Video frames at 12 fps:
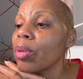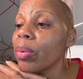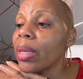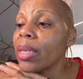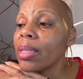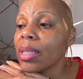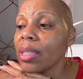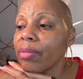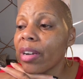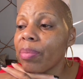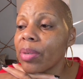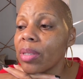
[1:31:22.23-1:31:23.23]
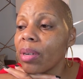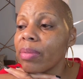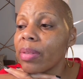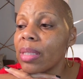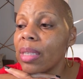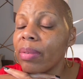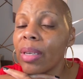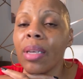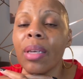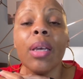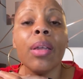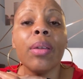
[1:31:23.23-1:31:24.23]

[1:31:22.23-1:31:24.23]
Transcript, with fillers: Do we get 65% off the TV?